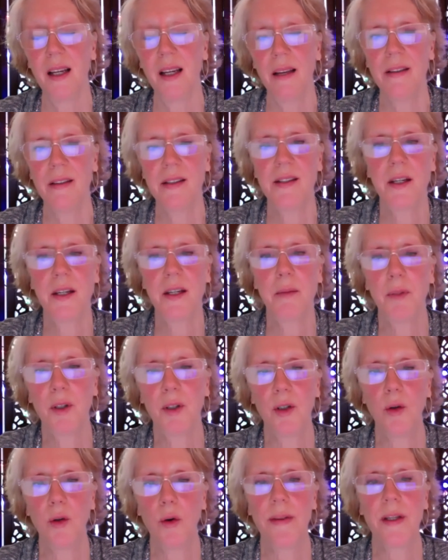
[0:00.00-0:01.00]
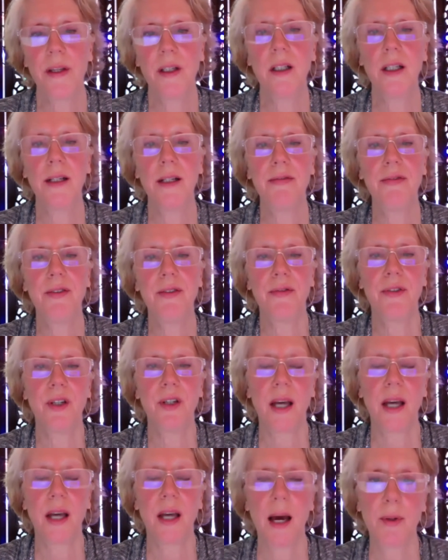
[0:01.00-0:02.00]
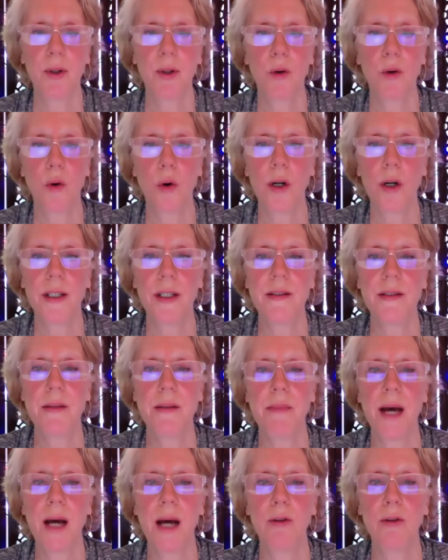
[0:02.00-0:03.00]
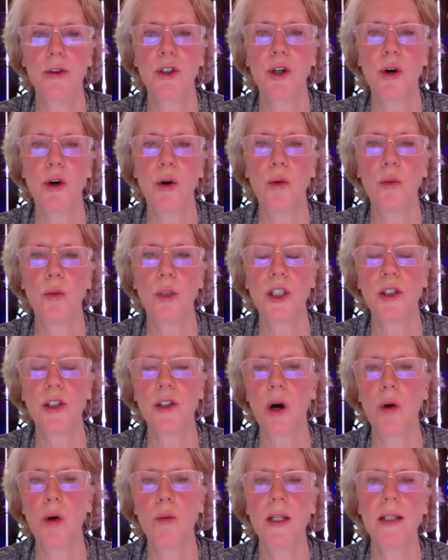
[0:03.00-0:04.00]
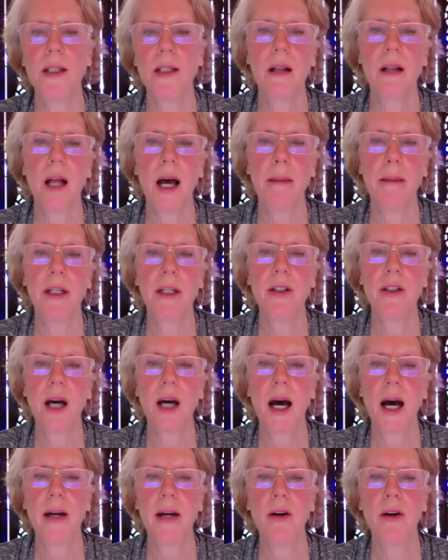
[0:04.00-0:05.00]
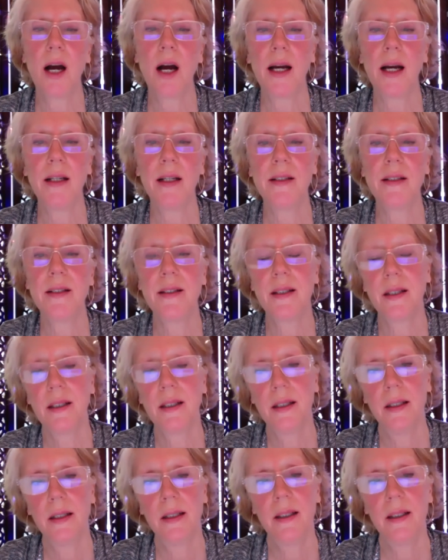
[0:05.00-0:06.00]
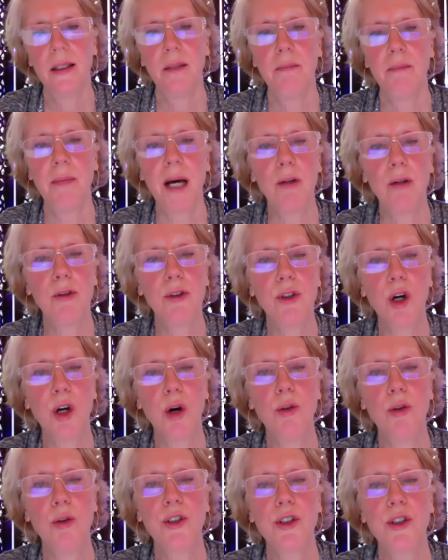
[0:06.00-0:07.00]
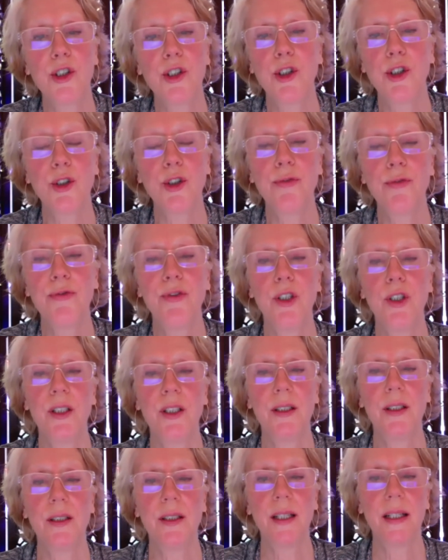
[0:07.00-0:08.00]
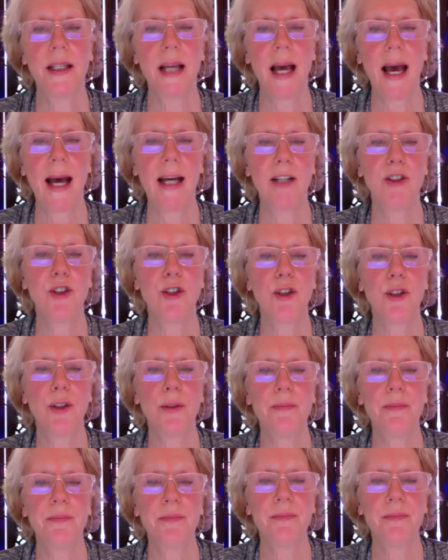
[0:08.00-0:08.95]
The symbol or the glyph for Capricorn is the mountain goat, which is always climbing to higher heights. Mountain goats are sure-footed and agile.